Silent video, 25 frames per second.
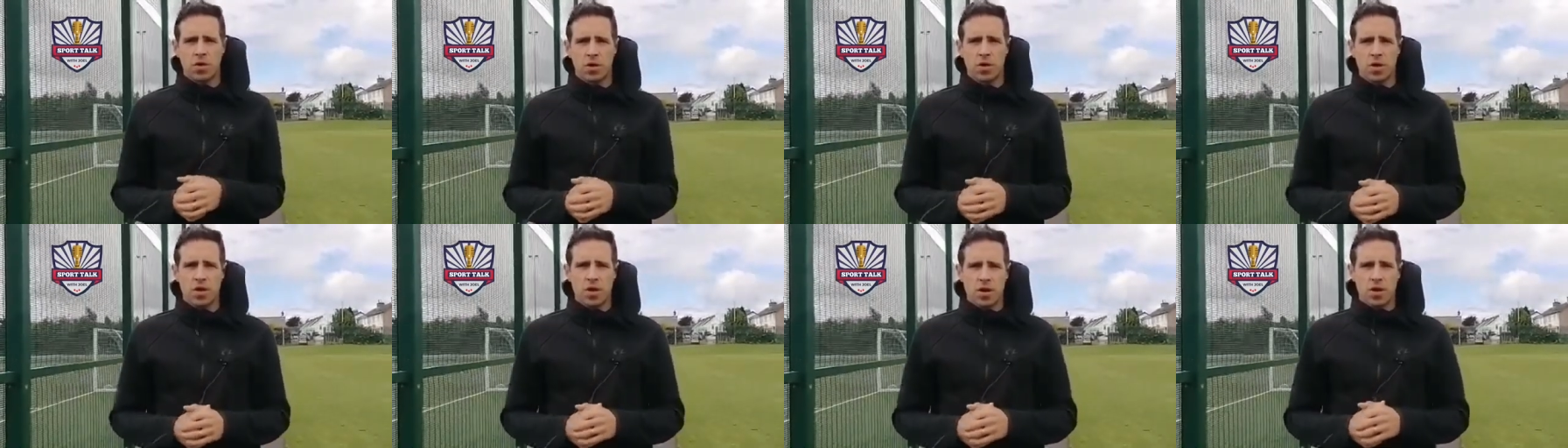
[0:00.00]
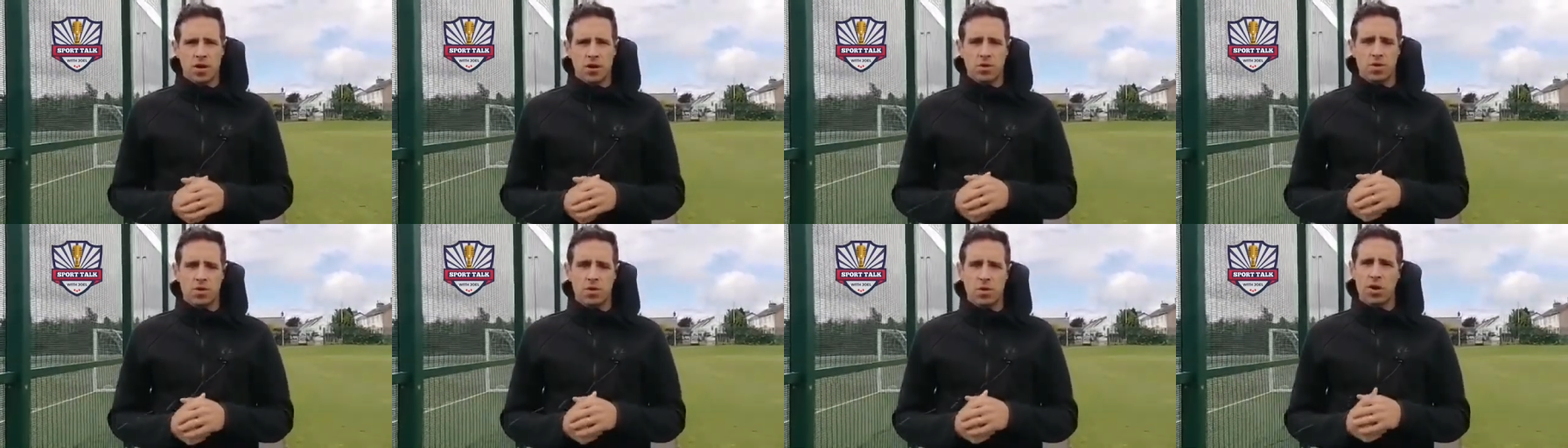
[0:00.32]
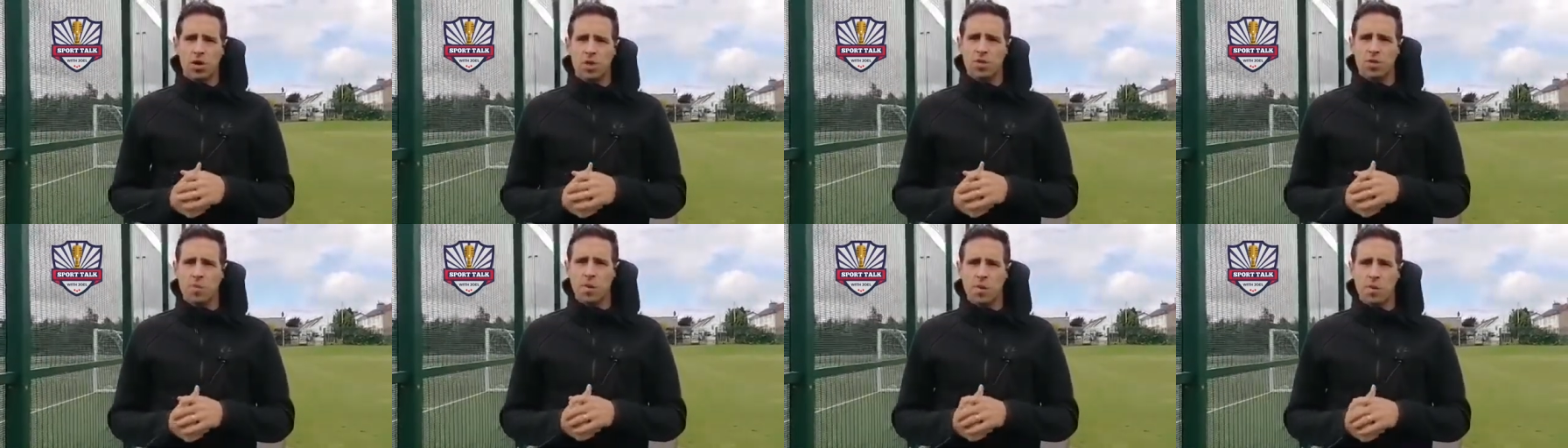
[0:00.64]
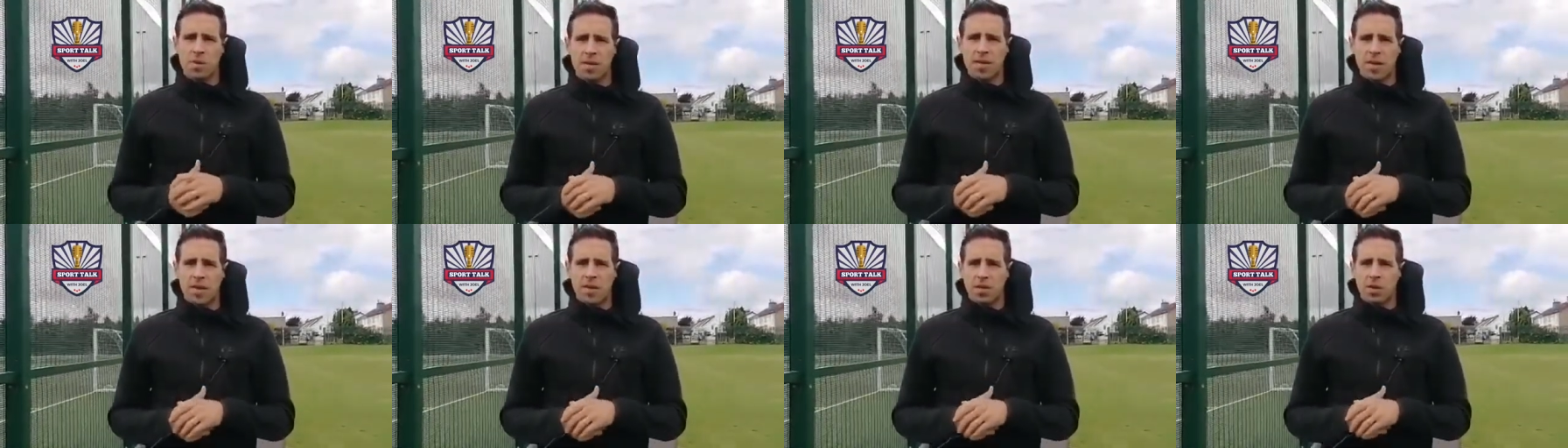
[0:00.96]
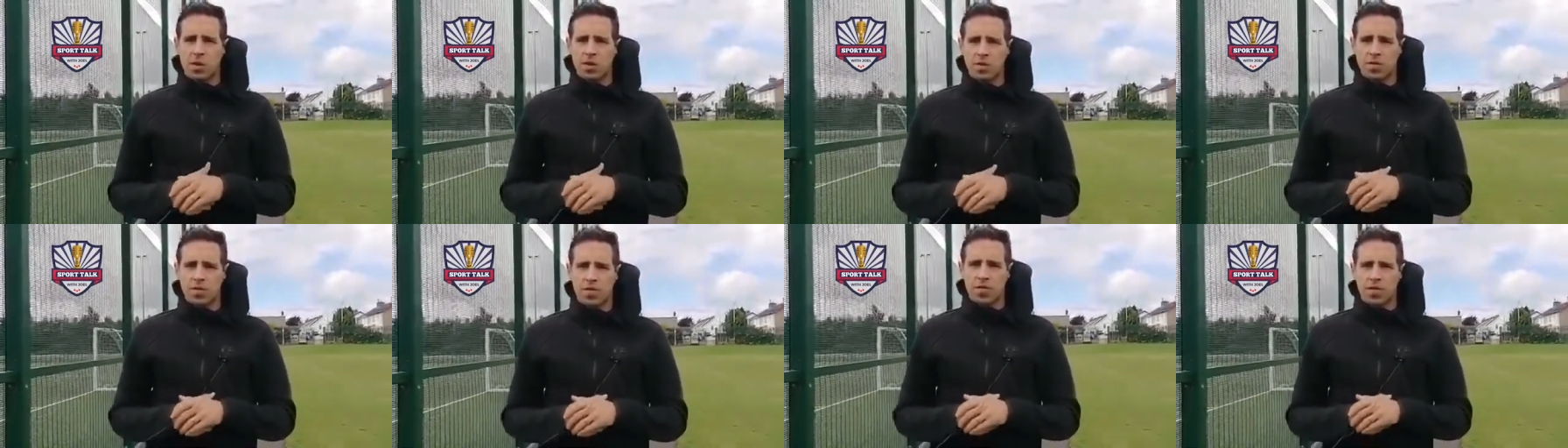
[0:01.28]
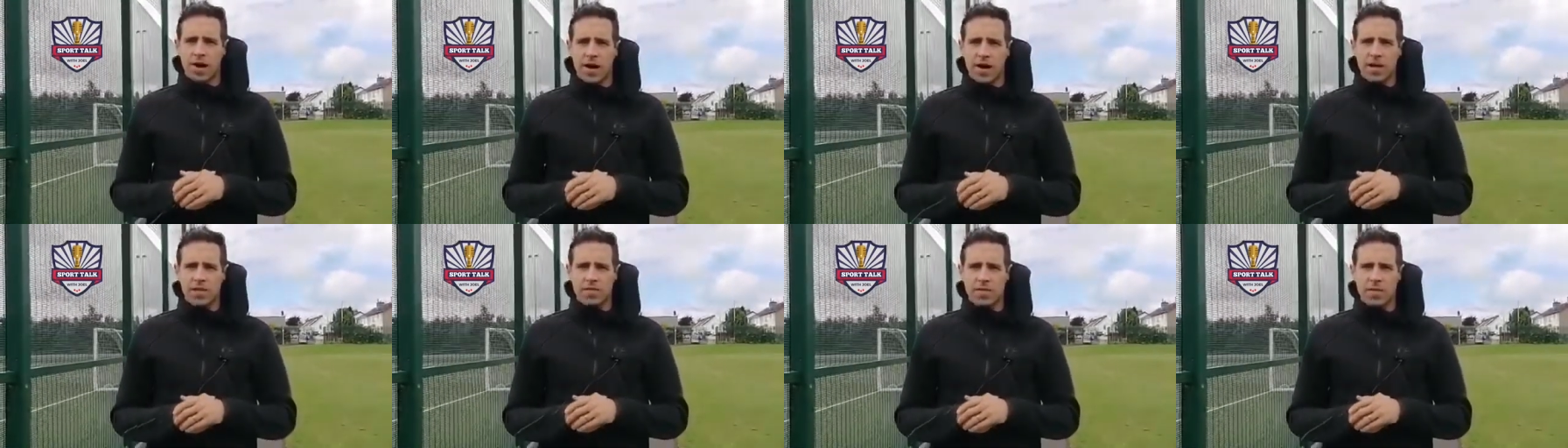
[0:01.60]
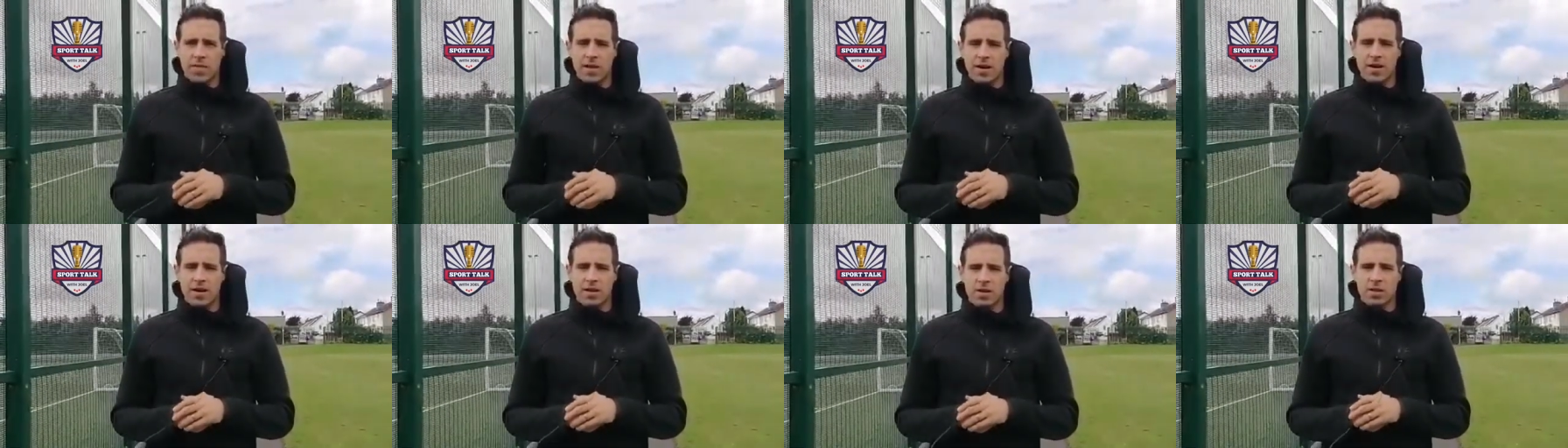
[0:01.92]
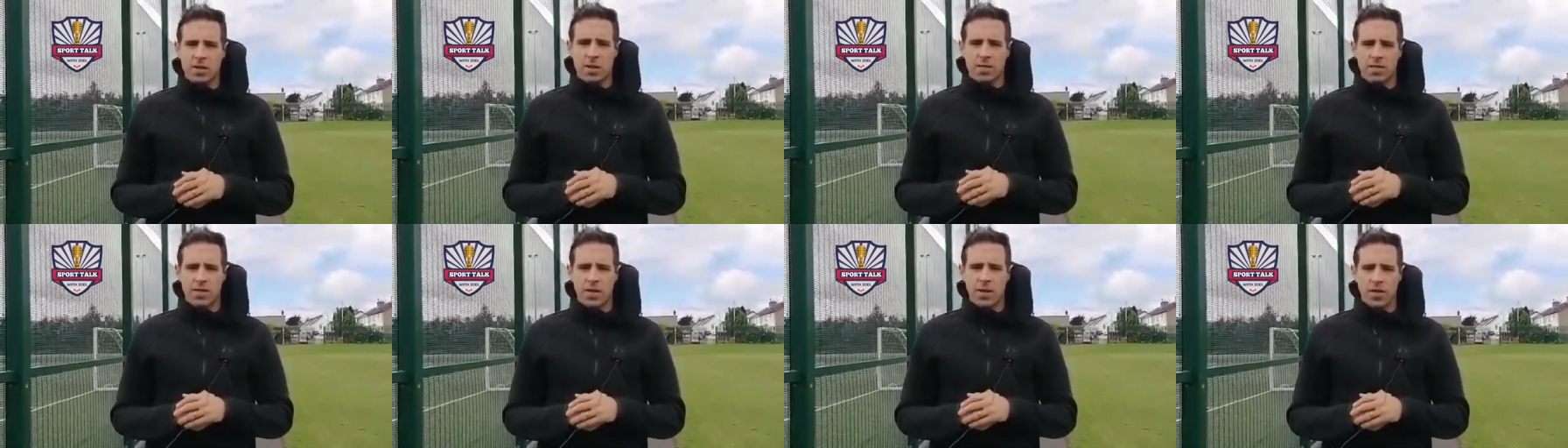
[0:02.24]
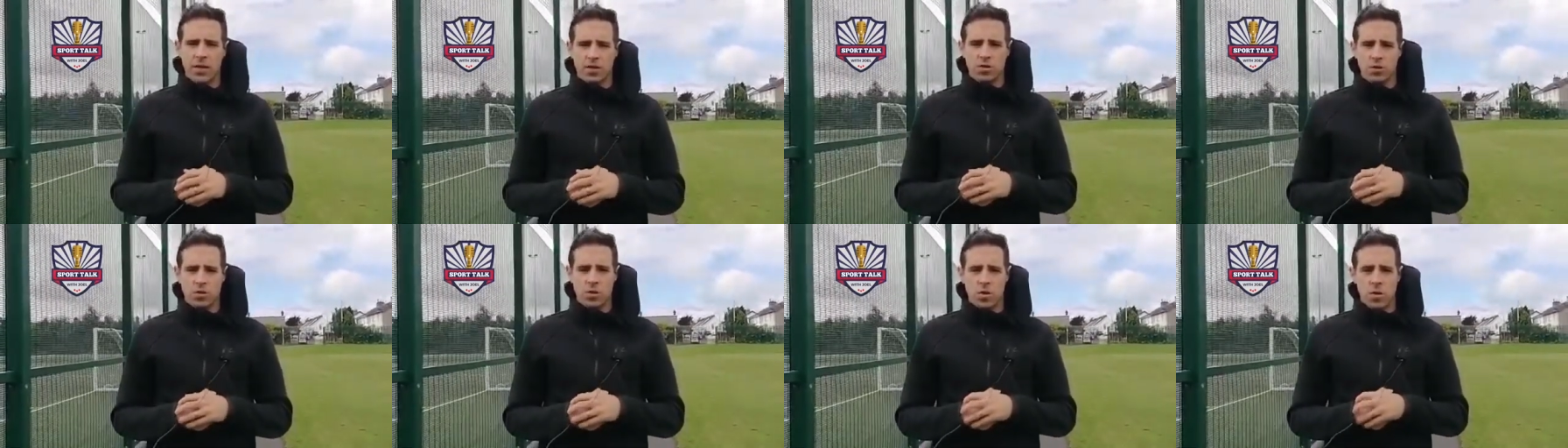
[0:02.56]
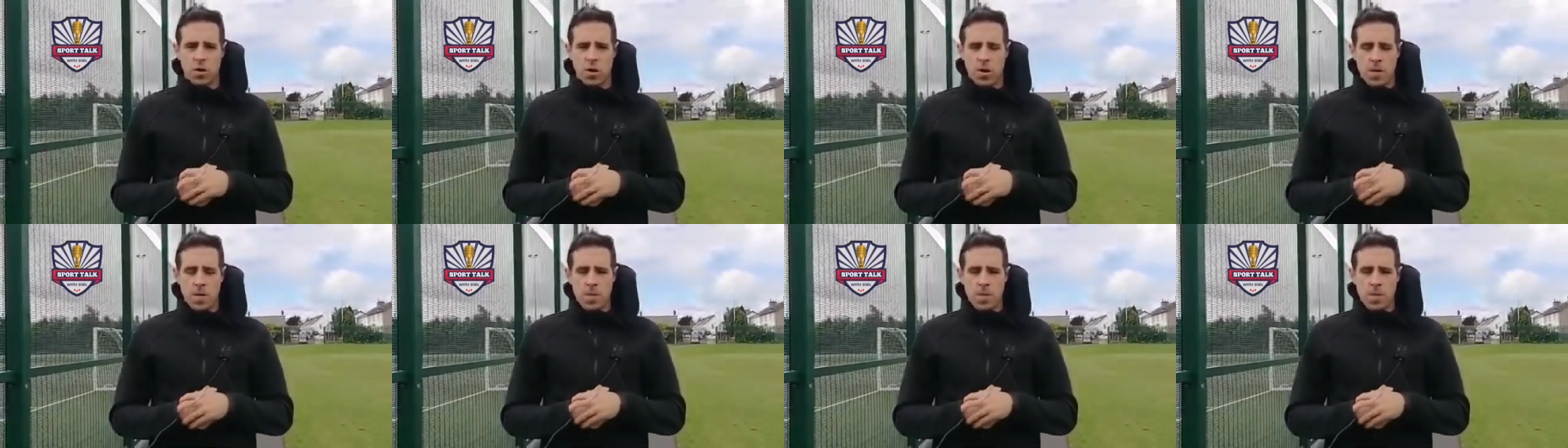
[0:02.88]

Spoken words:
they got to maybe 10,000 fans at the Irish Cup final. So